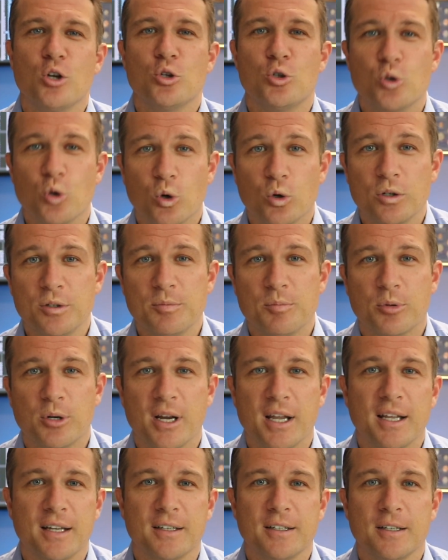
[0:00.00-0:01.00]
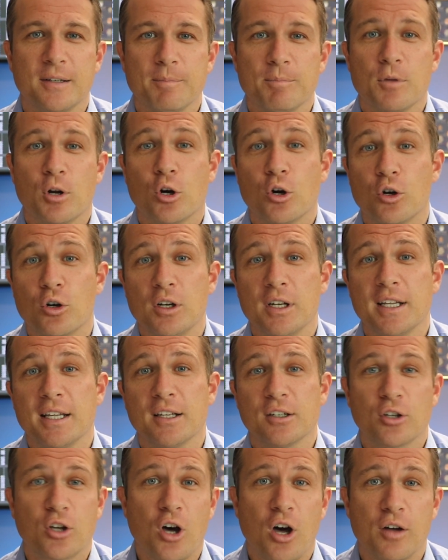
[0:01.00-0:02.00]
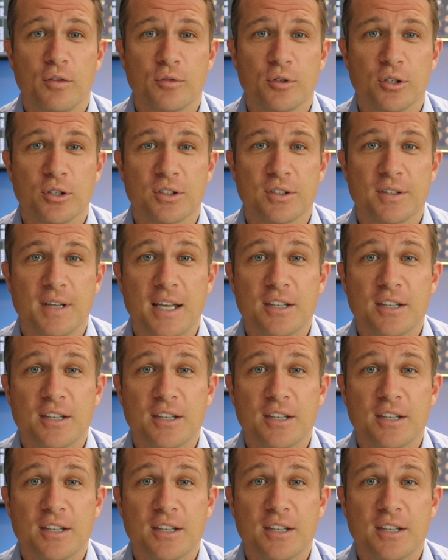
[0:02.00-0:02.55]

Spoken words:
Jordan brand, Hurley, and Converse.